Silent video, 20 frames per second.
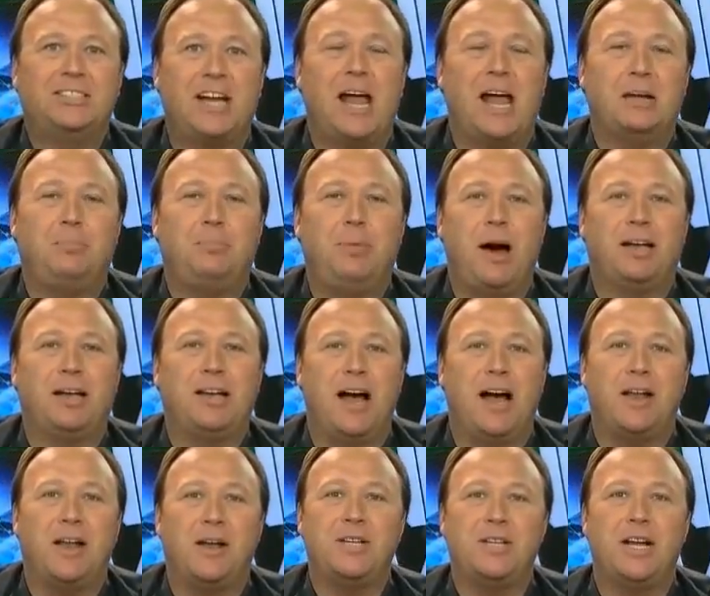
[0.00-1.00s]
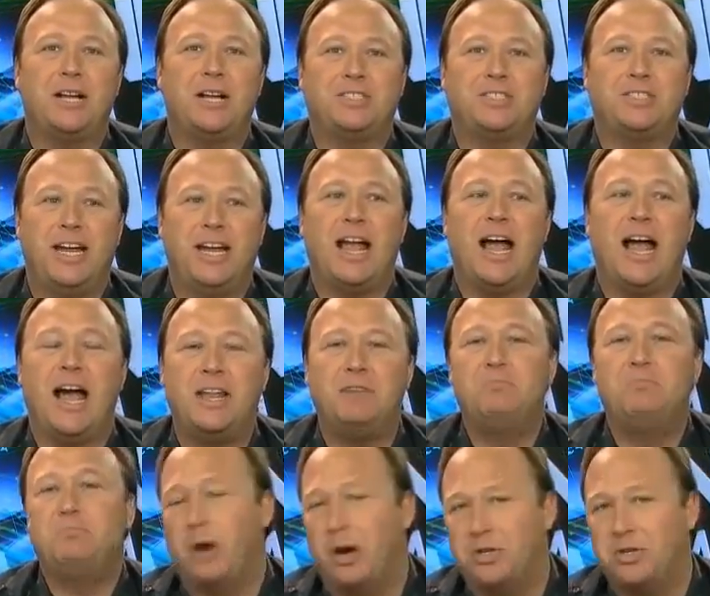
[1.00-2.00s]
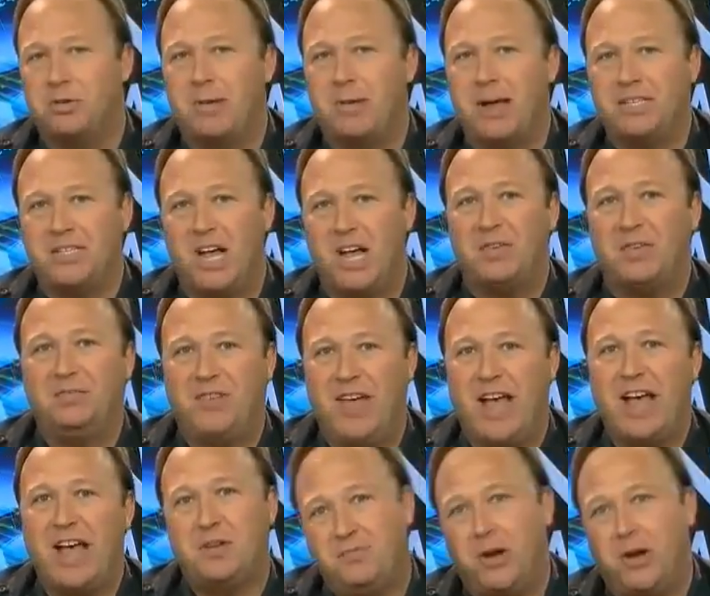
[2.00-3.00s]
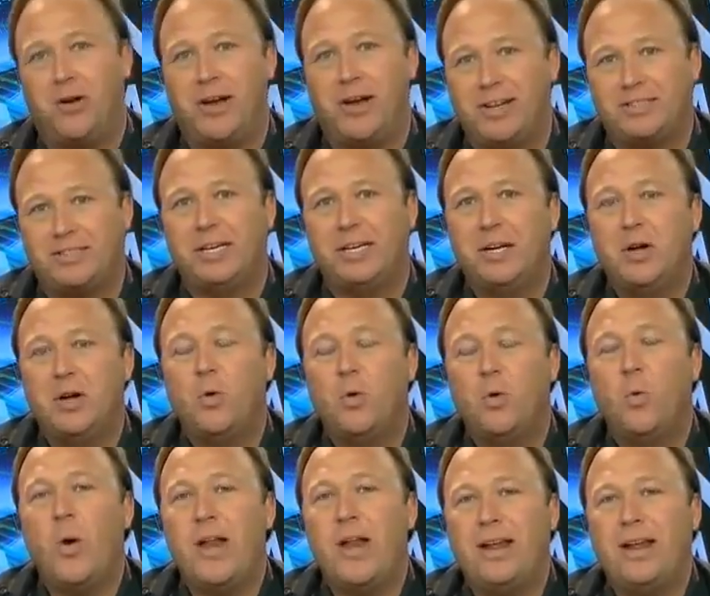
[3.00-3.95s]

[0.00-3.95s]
It's kind of like Napolitano's now saying, I didn't perjure myself on Fast and Furious.